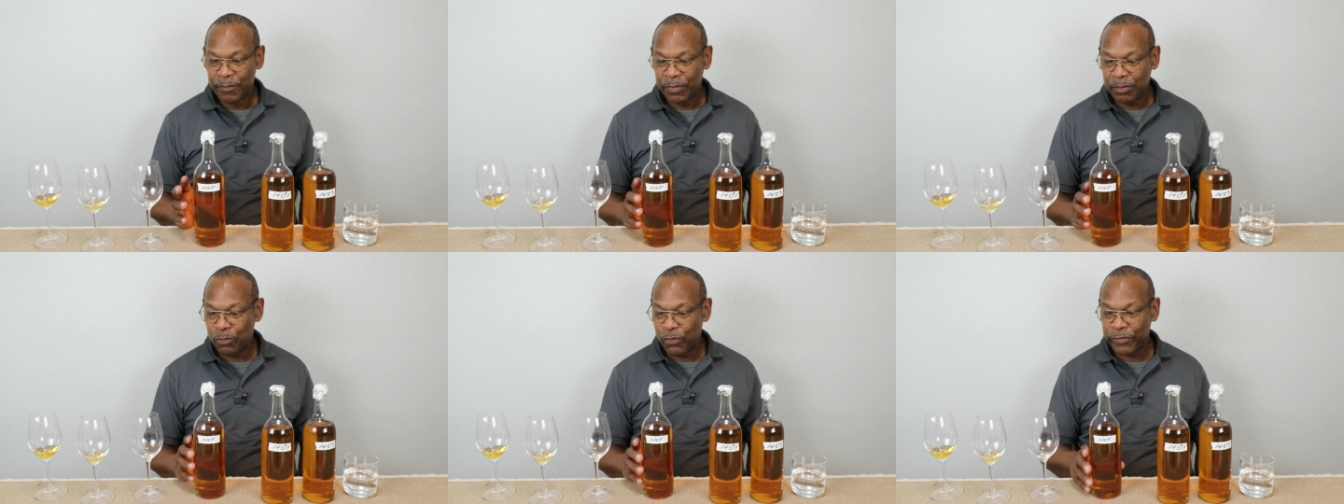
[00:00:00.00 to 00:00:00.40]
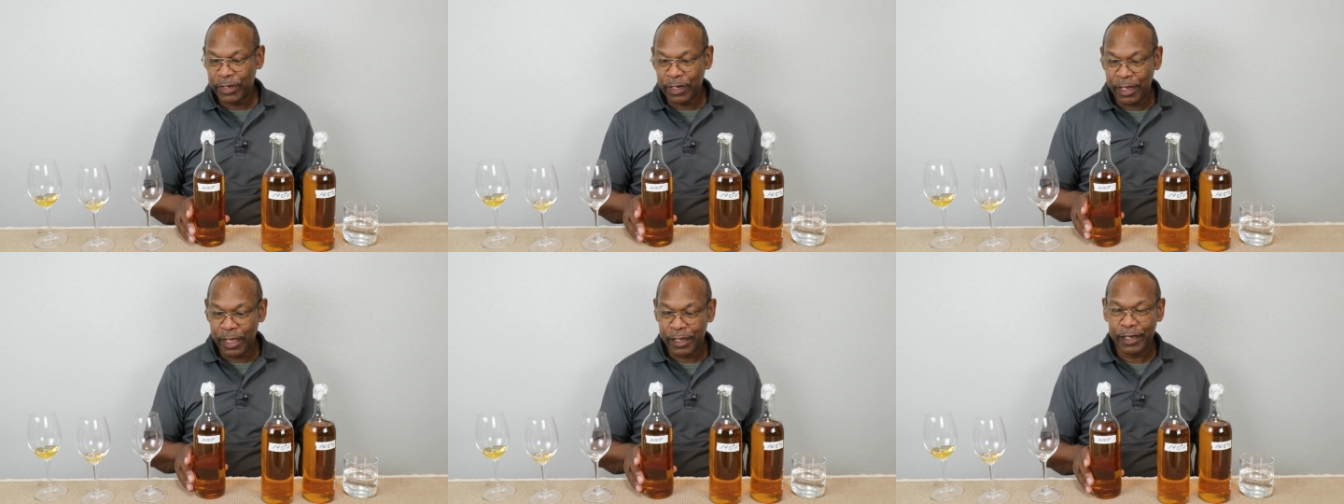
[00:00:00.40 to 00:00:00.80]
but more
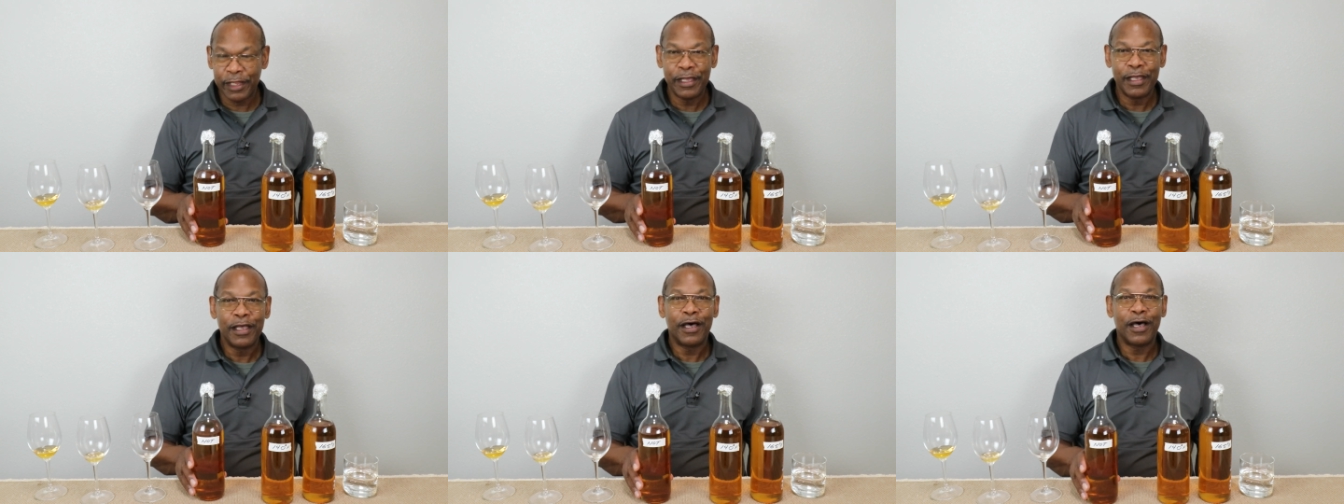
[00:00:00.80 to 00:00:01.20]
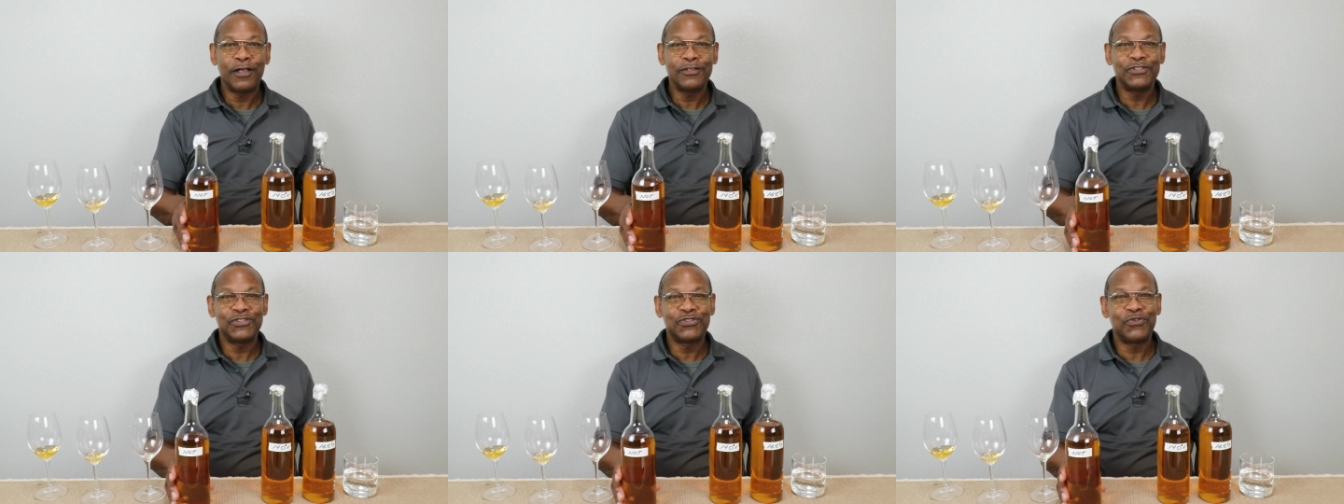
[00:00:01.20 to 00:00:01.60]
than likely,
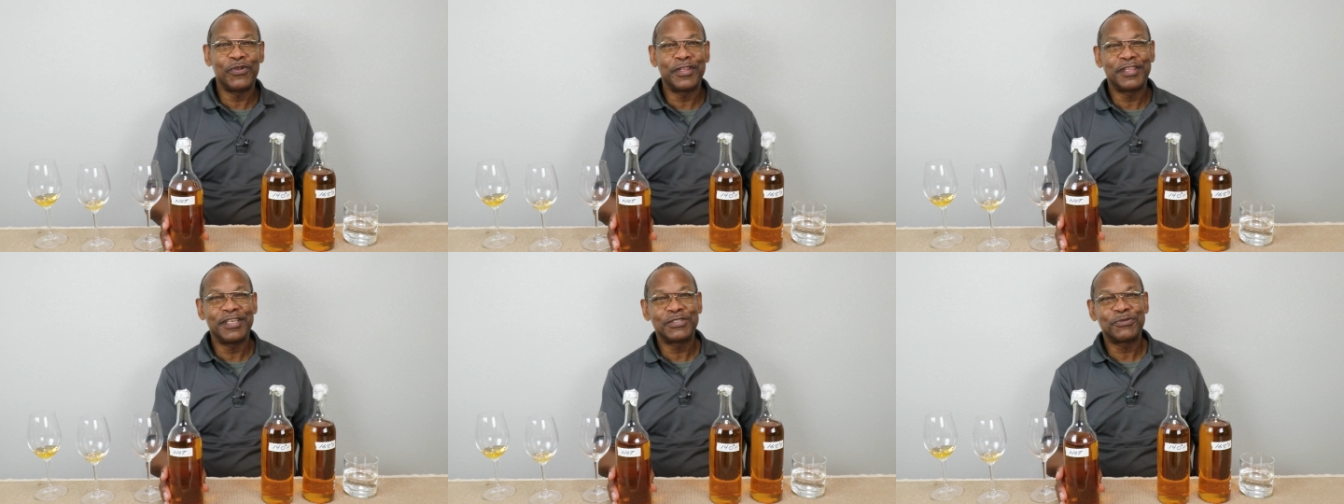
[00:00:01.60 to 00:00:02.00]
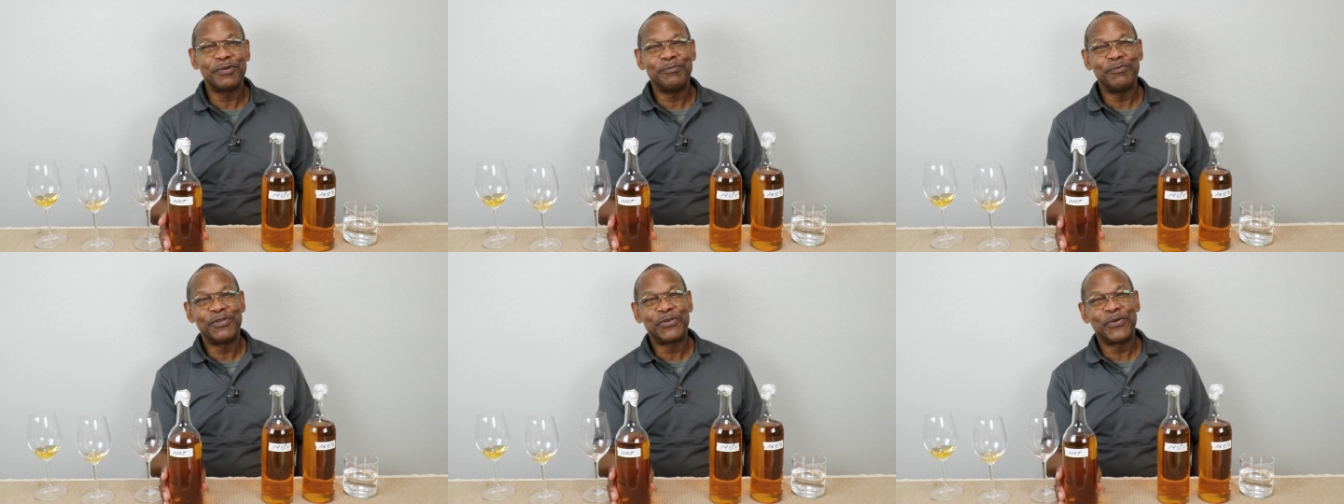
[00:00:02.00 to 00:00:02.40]
I'll just drink this
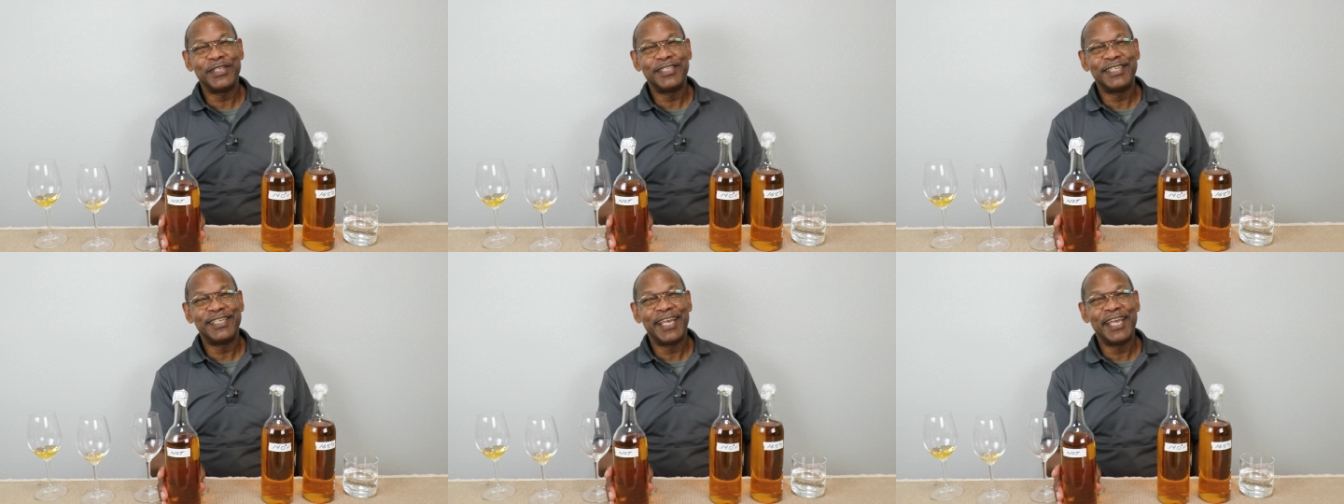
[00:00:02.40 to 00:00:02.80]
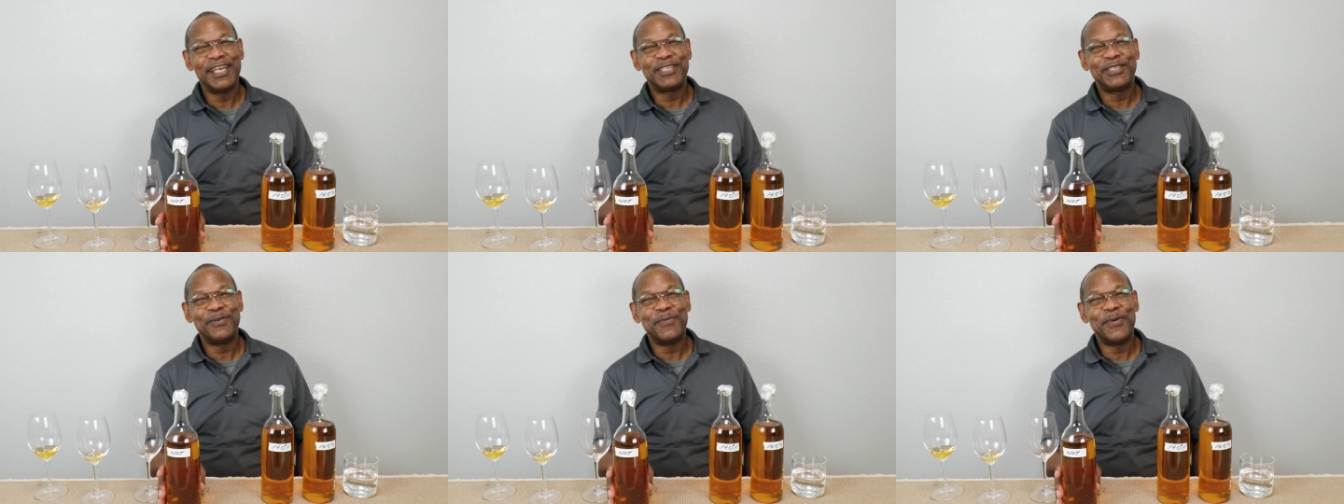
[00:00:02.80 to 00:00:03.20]
one between today
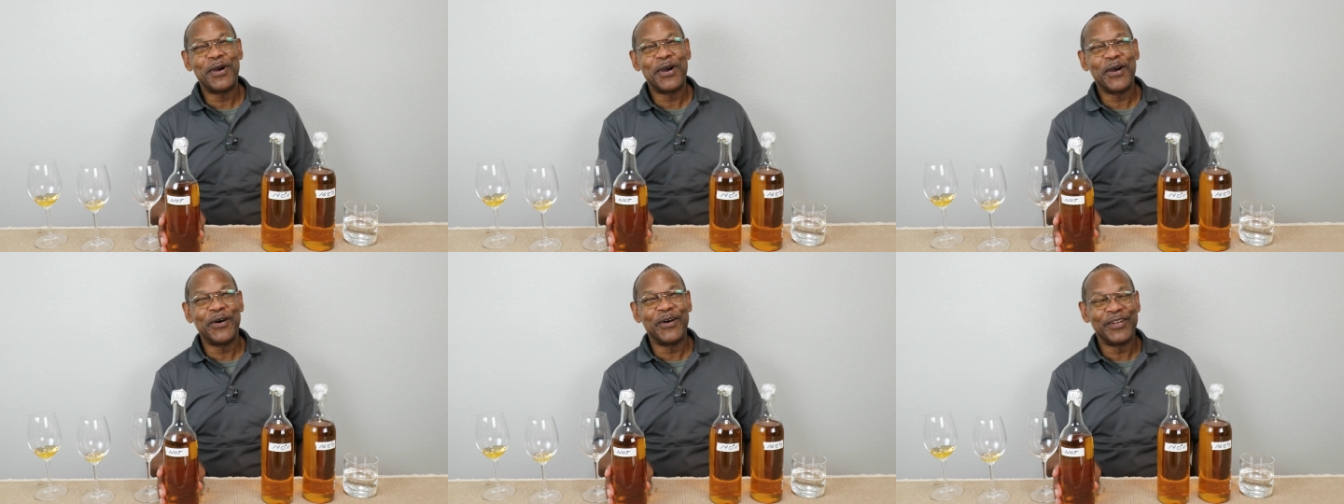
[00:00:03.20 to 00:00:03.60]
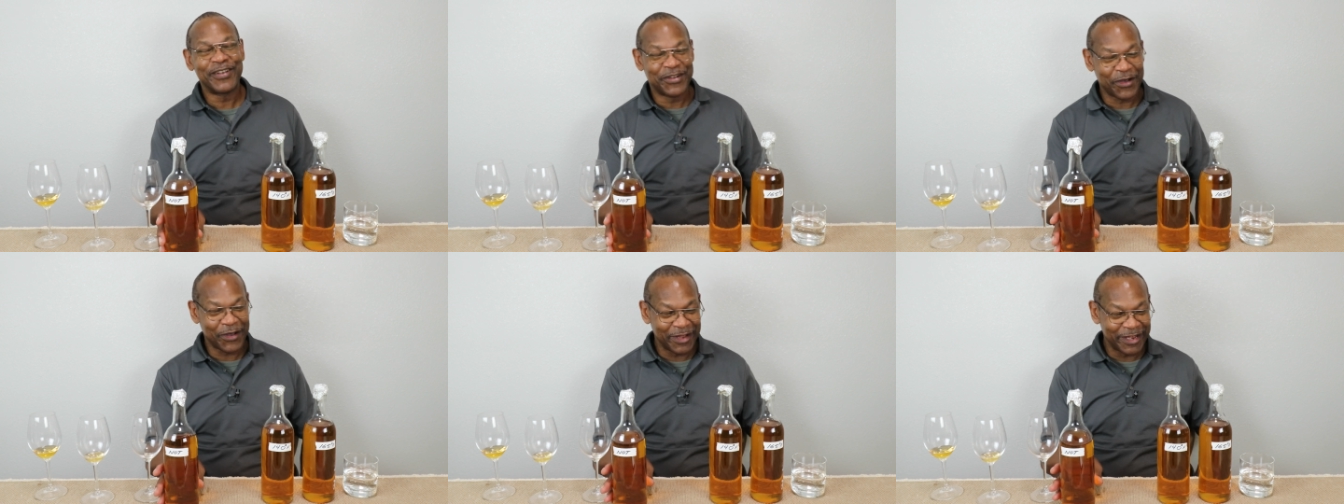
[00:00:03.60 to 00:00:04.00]
and tomorrow. I'll
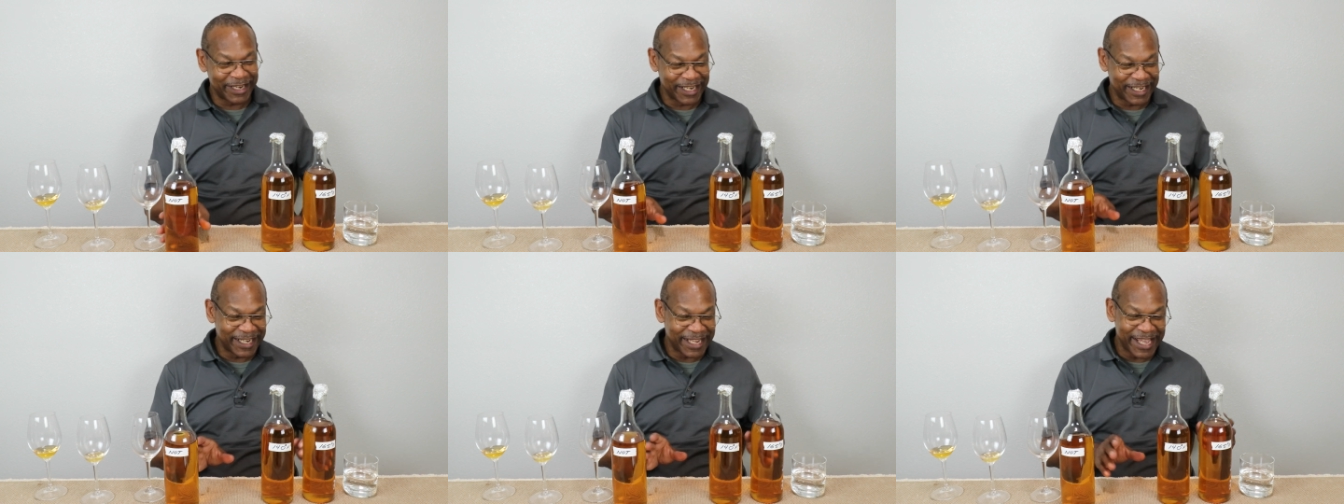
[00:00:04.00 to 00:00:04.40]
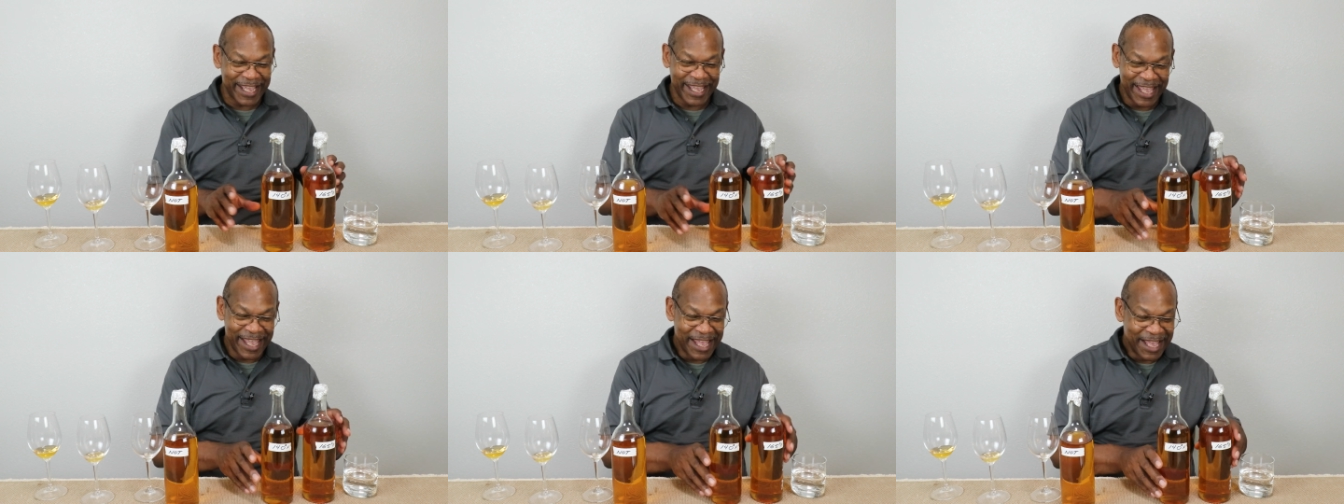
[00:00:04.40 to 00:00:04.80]
call it a day.